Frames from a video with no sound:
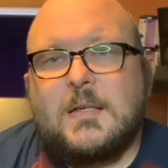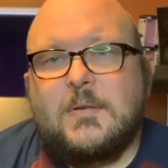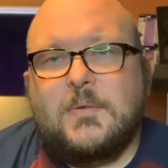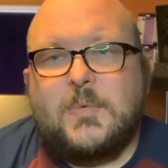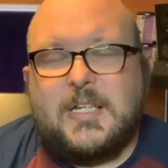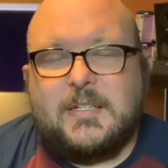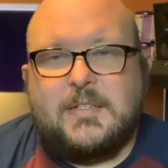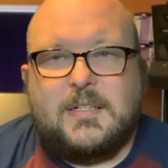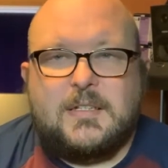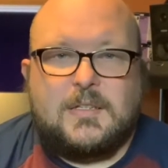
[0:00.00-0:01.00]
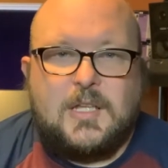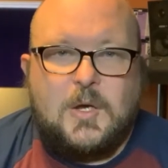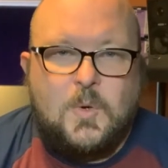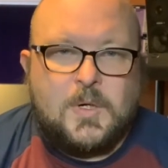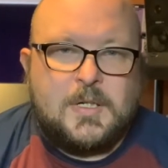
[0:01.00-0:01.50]
we could
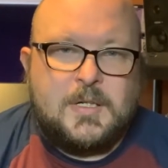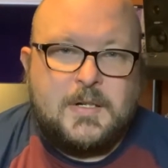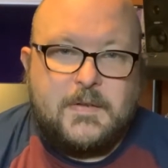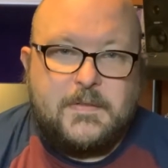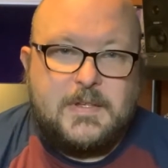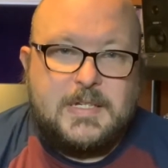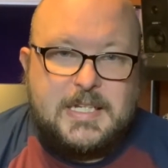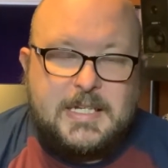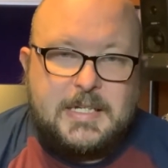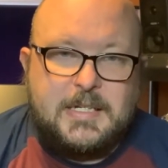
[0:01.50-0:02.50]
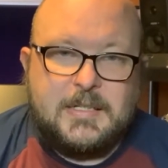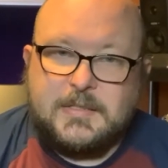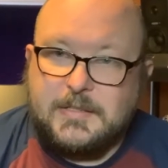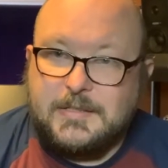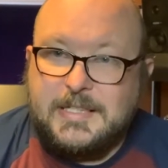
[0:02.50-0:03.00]
lower the D
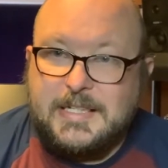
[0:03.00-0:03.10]
to D